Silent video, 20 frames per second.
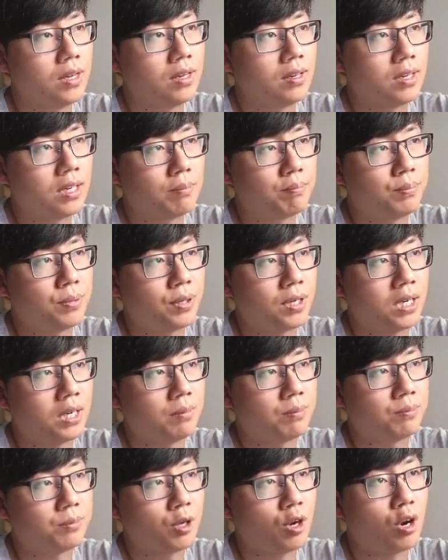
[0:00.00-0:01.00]
Put up
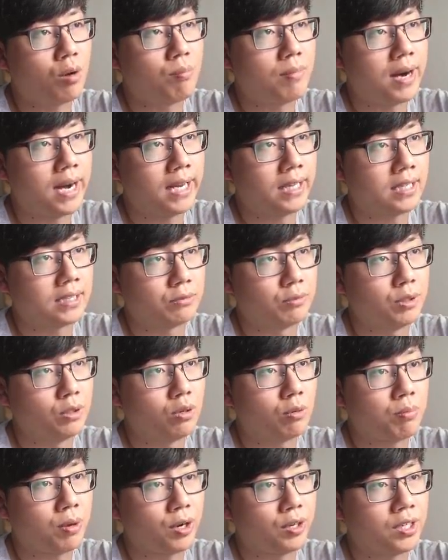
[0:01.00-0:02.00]
Calm Mind because we know
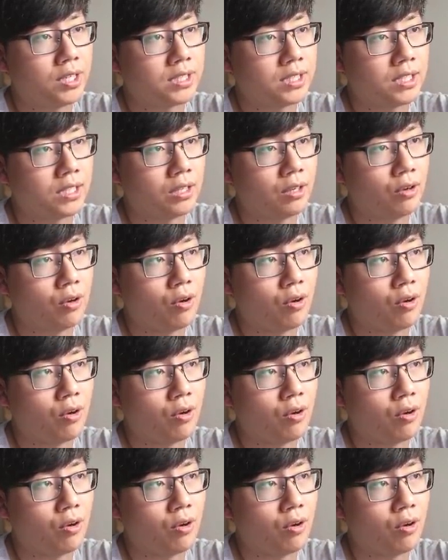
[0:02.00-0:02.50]
Perna's going to go